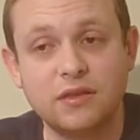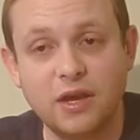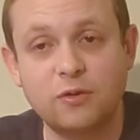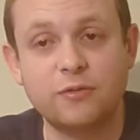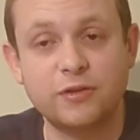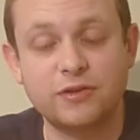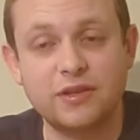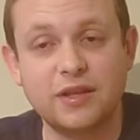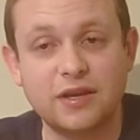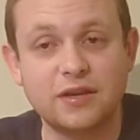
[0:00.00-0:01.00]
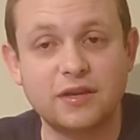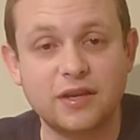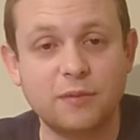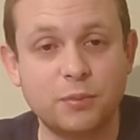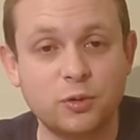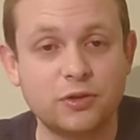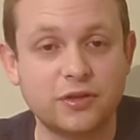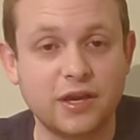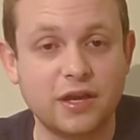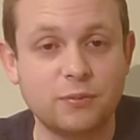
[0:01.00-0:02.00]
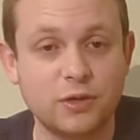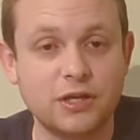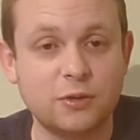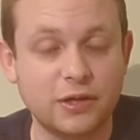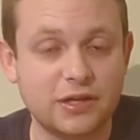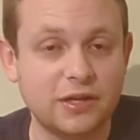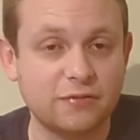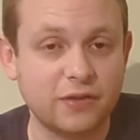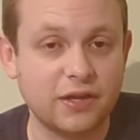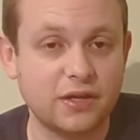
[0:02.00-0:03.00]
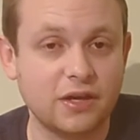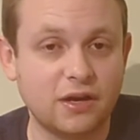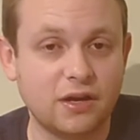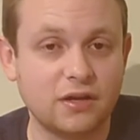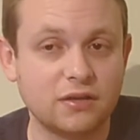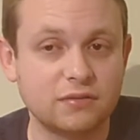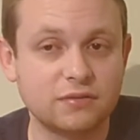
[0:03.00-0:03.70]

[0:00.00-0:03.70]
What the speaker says: they're obviously then going to get bored of the game really quickly if they are